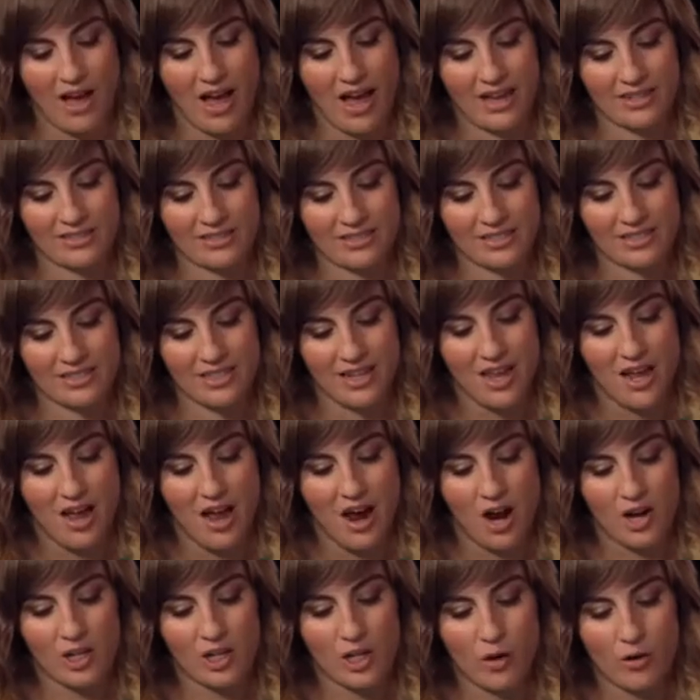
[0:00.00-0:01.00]
asks,
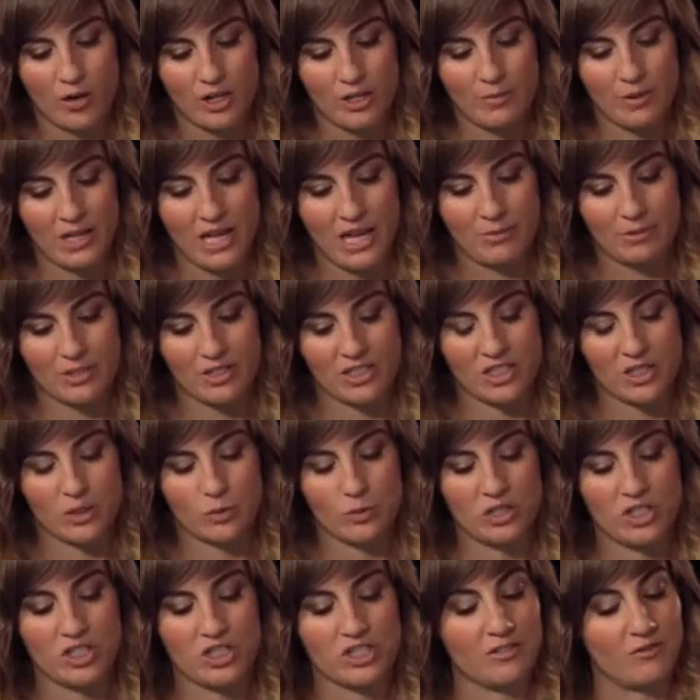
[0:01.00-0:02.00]
are you going to be able to
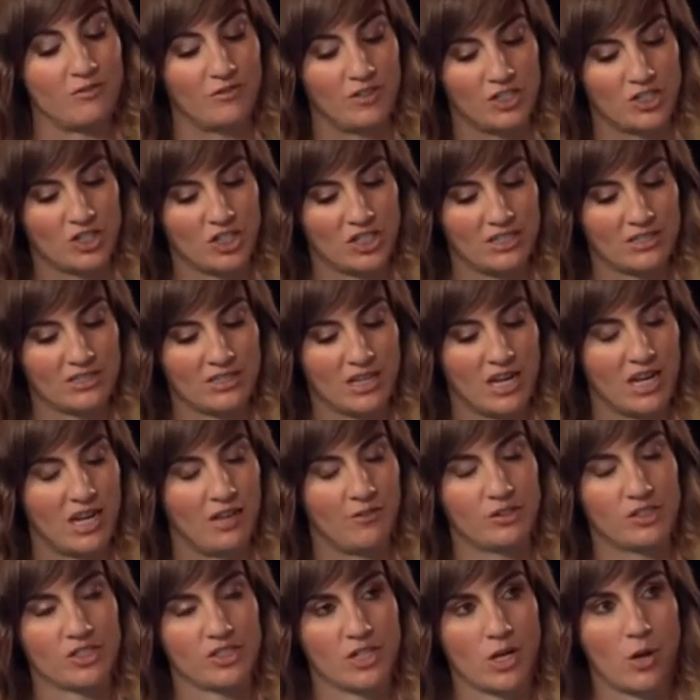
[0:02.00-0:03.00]
switch divisions? And
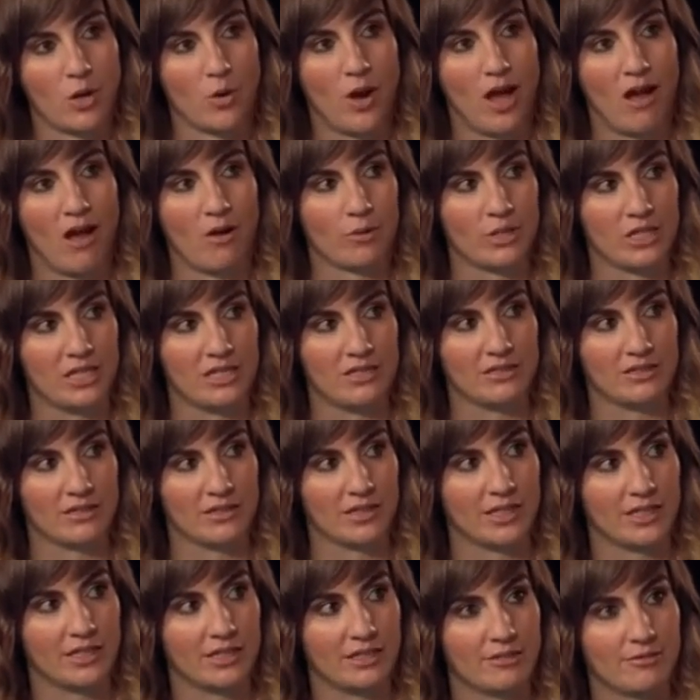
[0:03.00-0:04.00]
if so, how
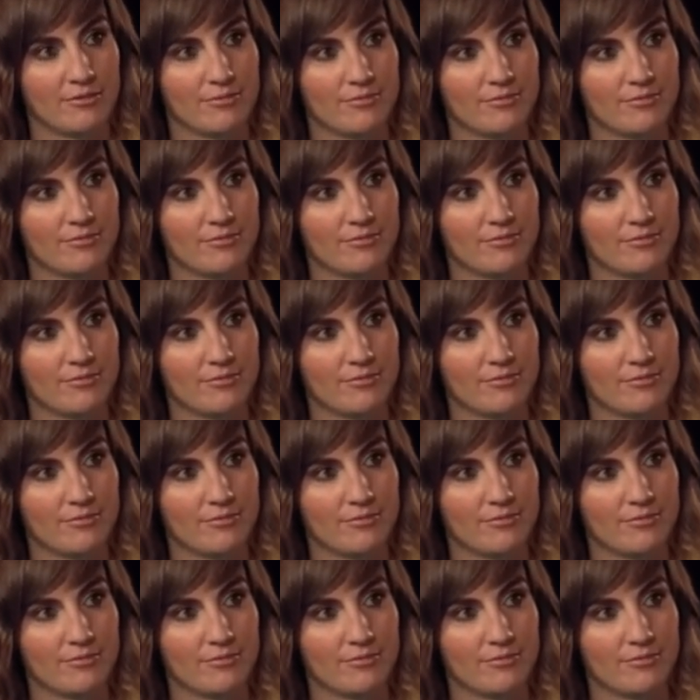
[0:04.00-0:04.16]
easily?